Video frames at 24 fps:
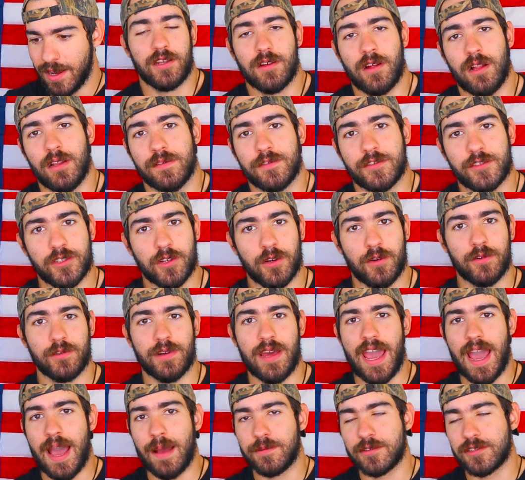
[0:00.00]
Y'all have
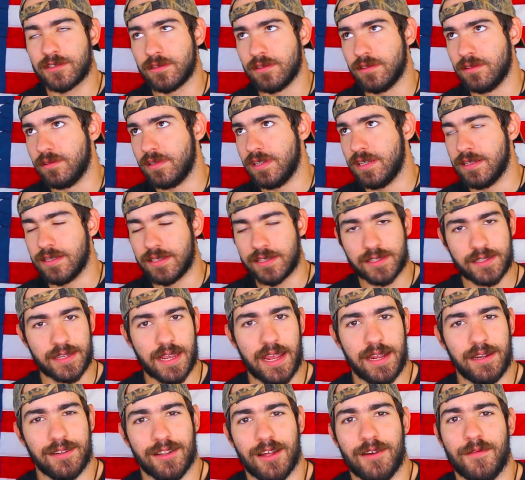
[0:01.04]
shown absolute
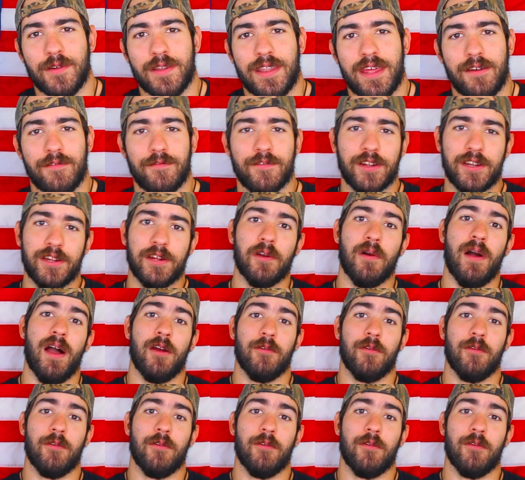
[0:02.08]
insane love on that video.